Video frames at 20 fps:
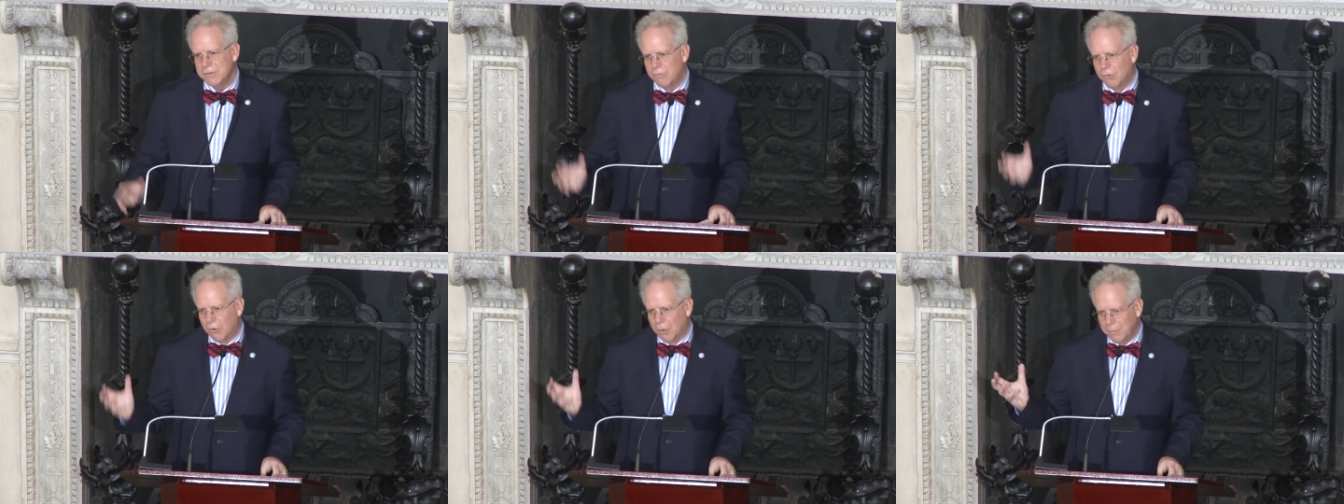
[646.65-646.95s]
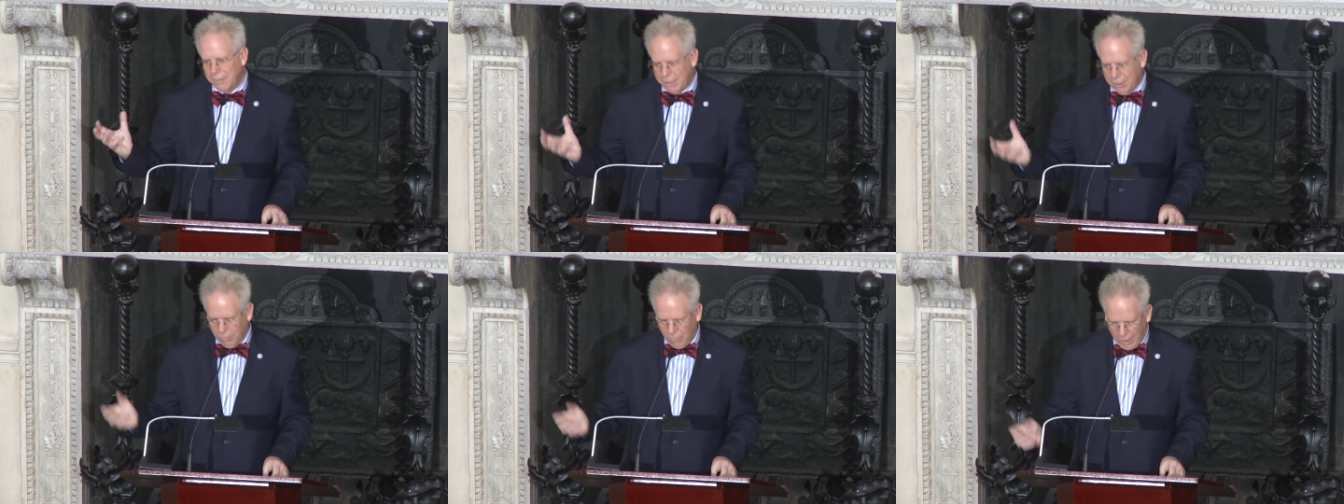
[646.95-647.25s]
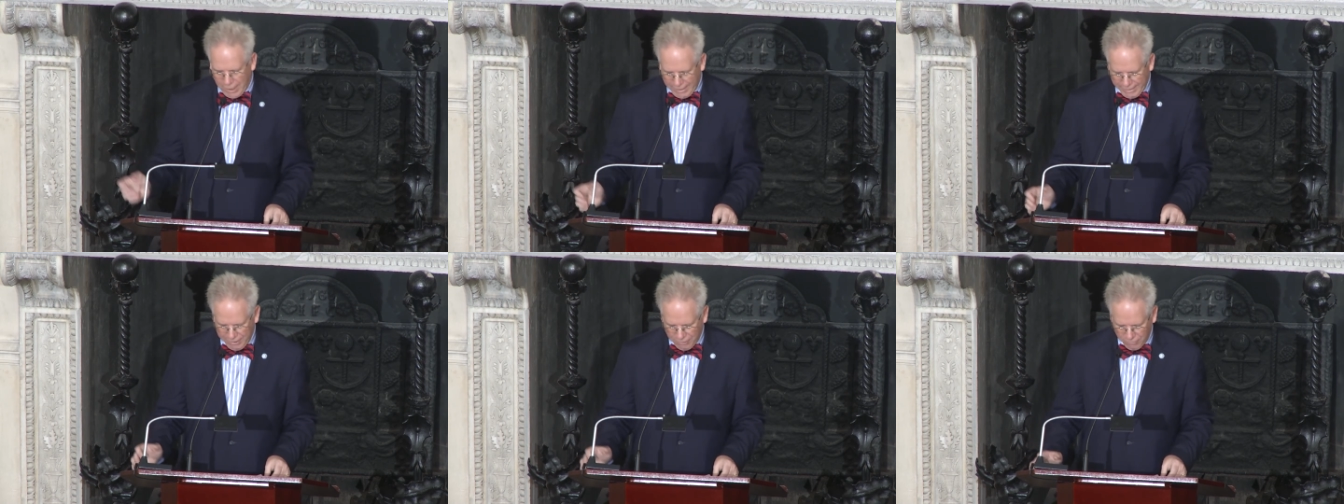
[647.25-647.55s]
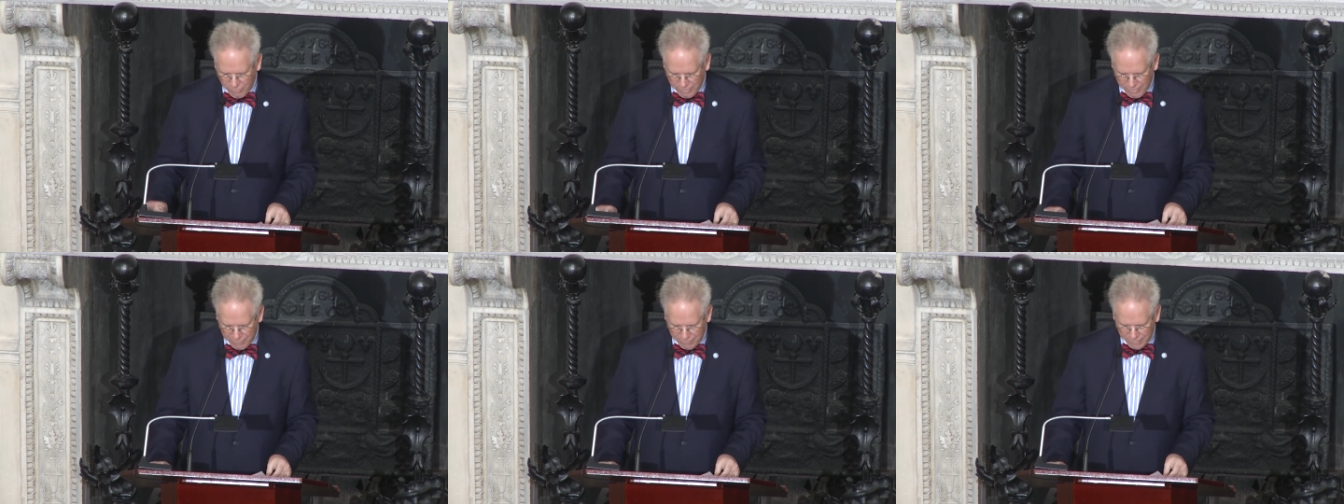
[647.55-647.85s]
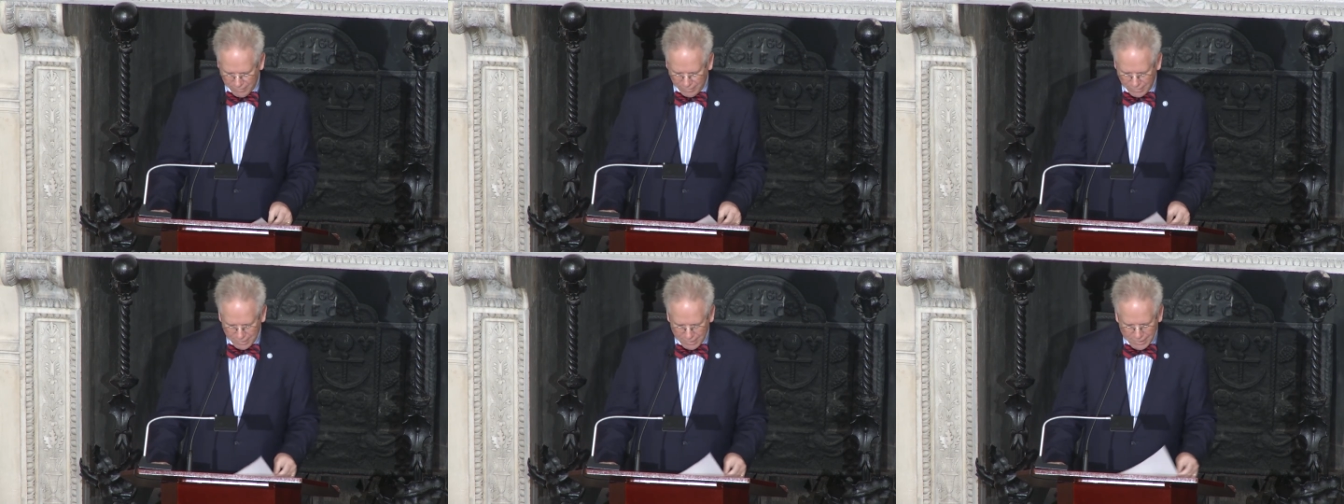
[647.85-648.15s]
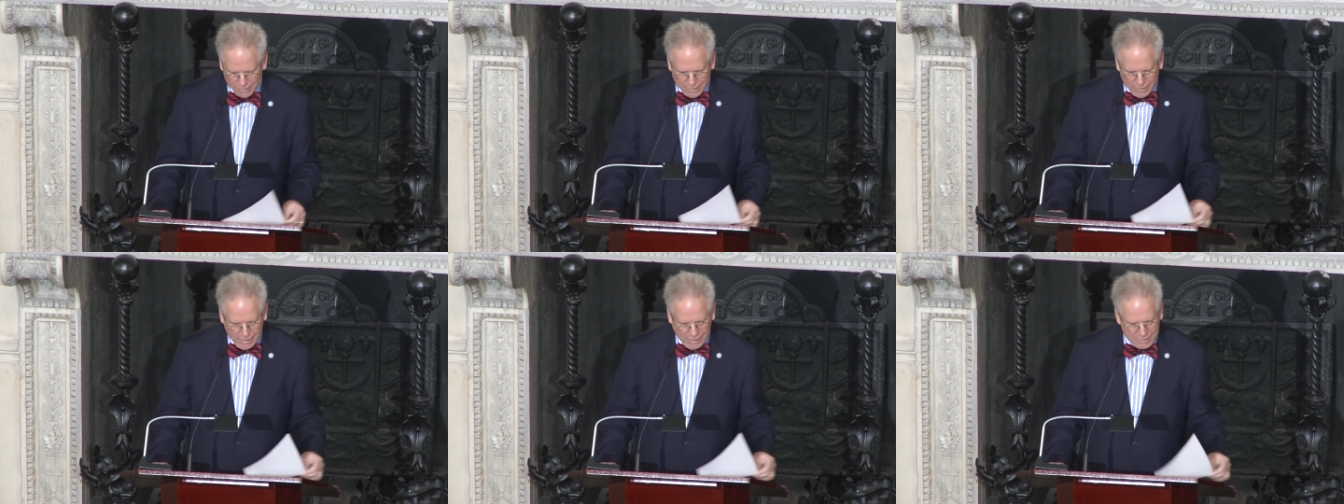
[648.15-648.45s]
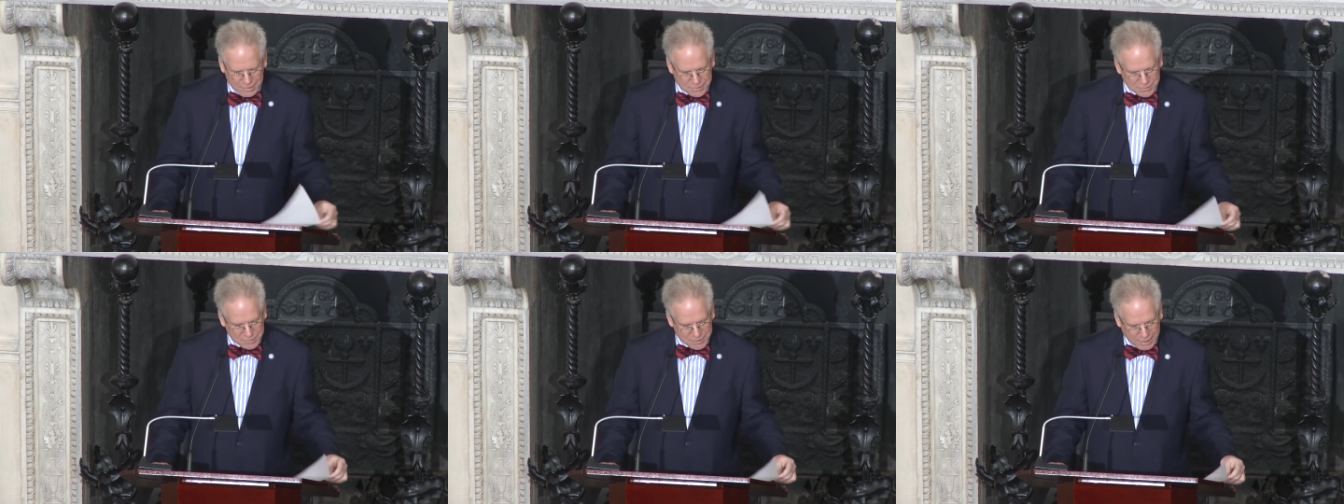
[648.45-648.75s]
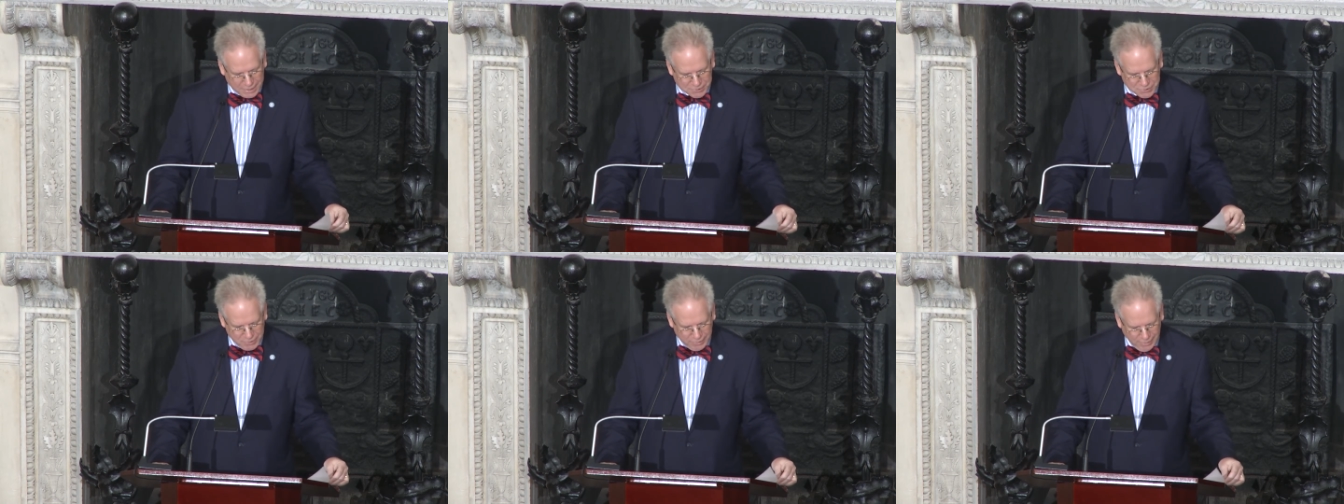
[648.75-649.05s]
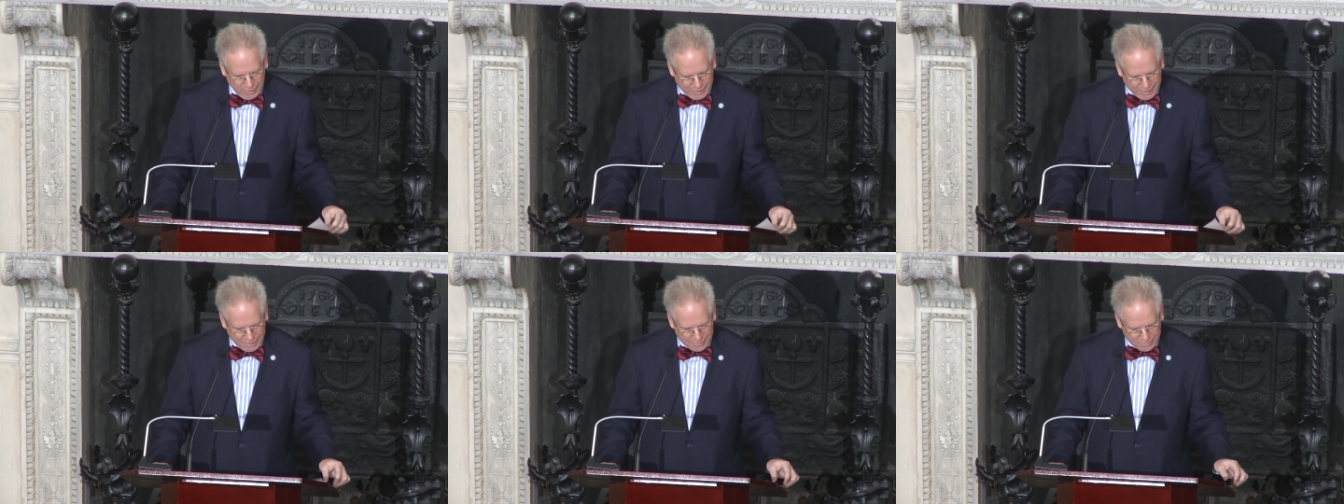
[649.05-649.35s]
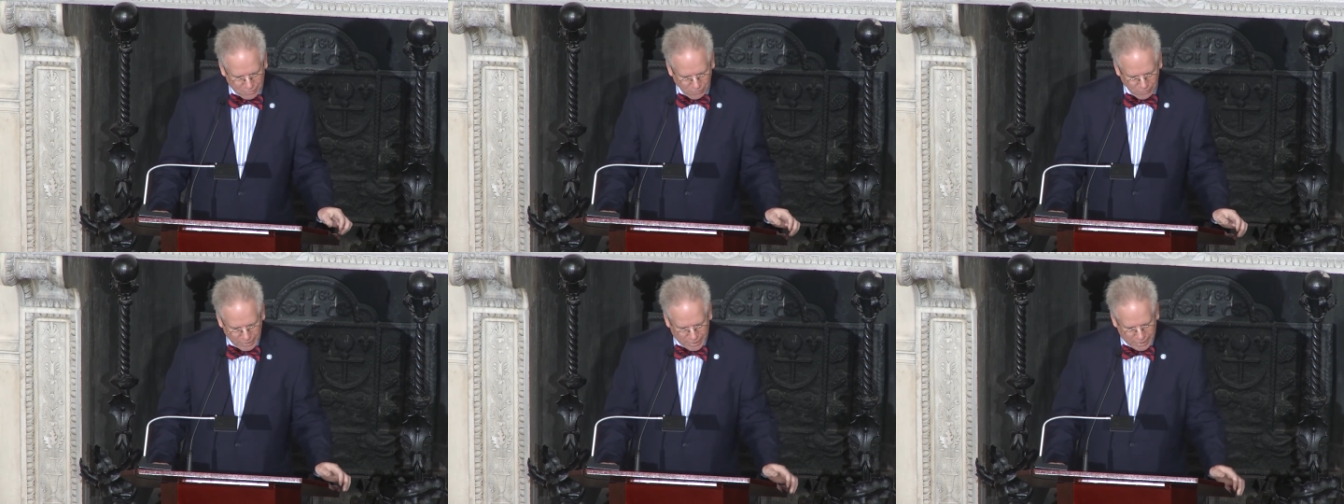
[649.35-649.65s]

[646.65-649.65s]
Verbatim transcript: formed the Ohio River. And this was actually land that